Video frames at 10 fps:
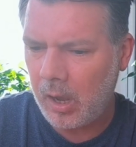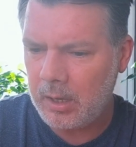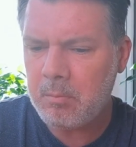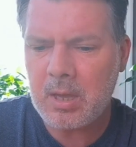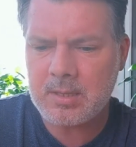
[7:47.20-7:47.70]

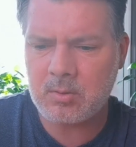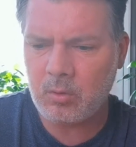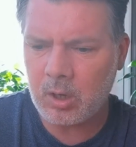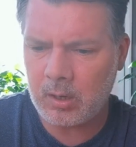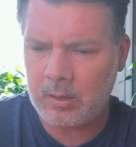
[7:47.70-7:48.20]
immense
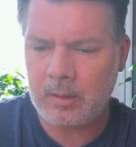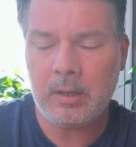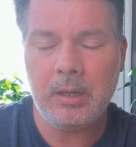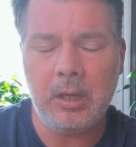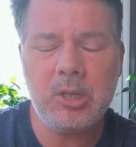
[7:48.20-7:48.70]
work
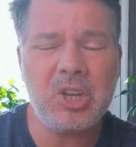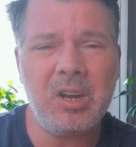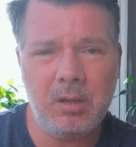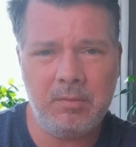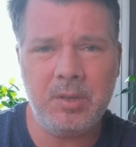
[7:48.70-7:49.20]
each
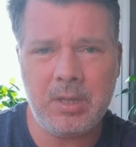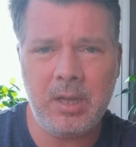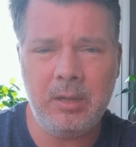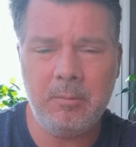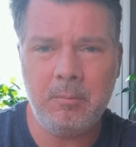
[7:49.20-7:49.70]
and every
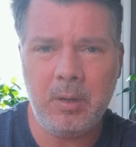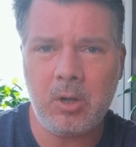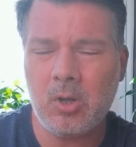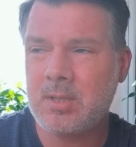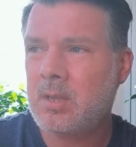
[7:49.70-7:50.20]
day
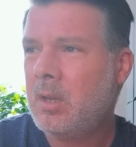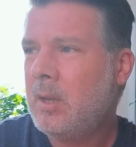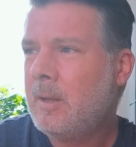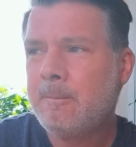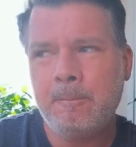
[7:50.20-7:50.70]
because
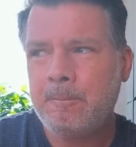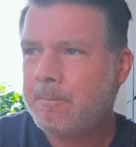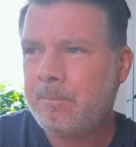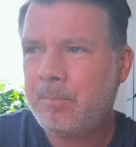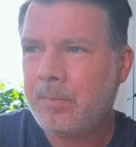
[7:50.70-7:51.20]

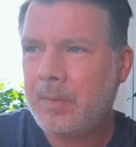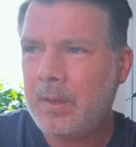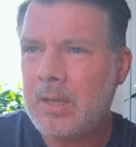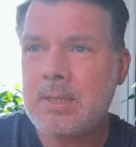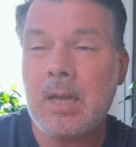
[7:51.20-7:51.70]

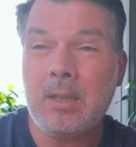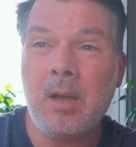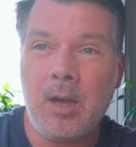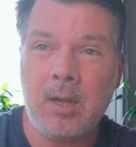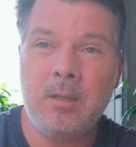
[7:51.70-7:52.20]
it's
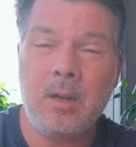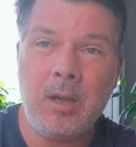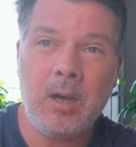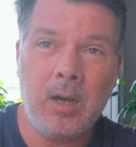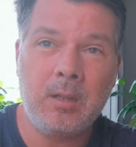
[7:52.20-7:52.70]
getting harder
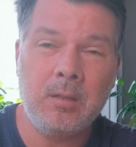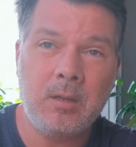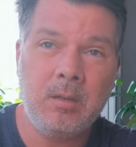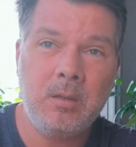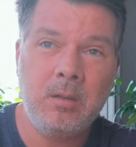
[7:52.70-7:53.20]
and harder.